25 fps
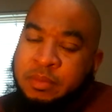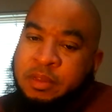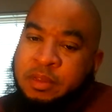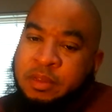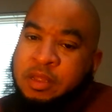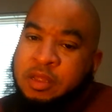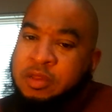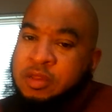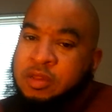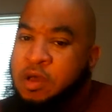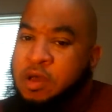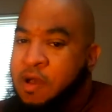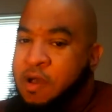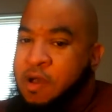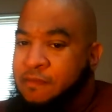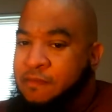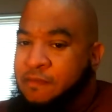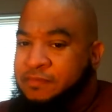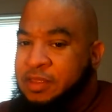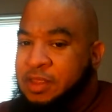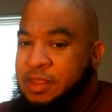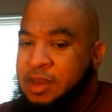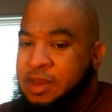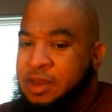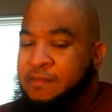Because
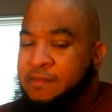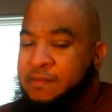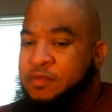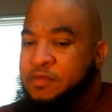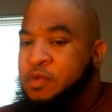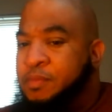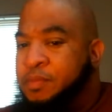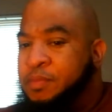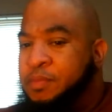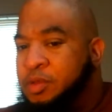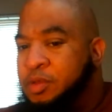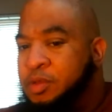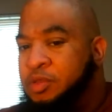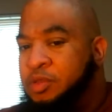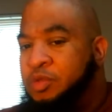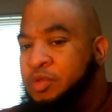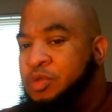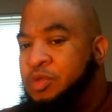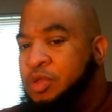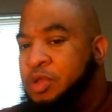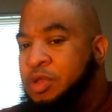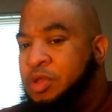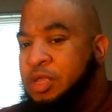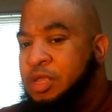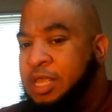often, if you
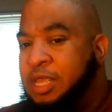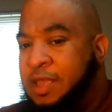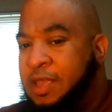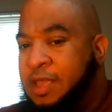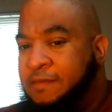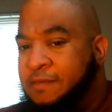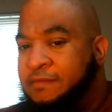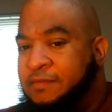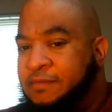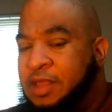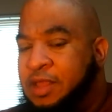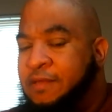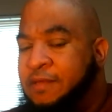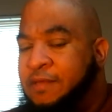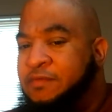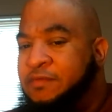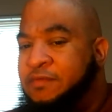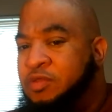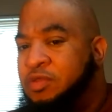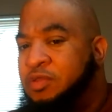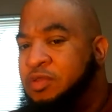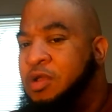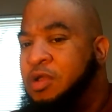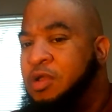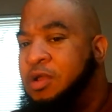pursue your gift, if
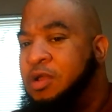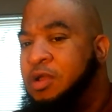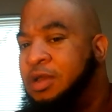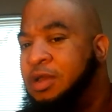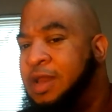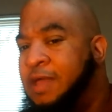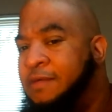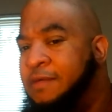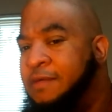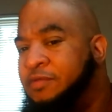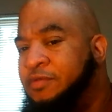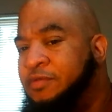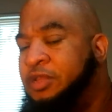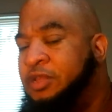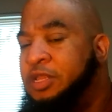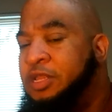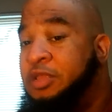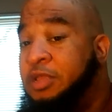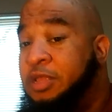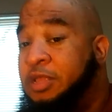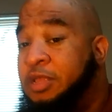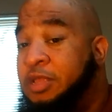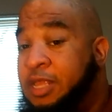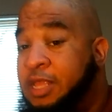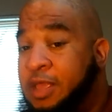you start leveraging
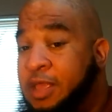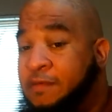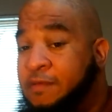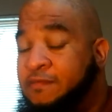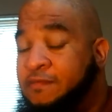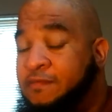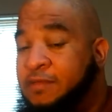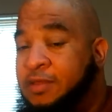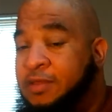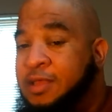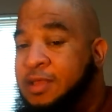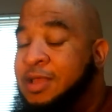your gift,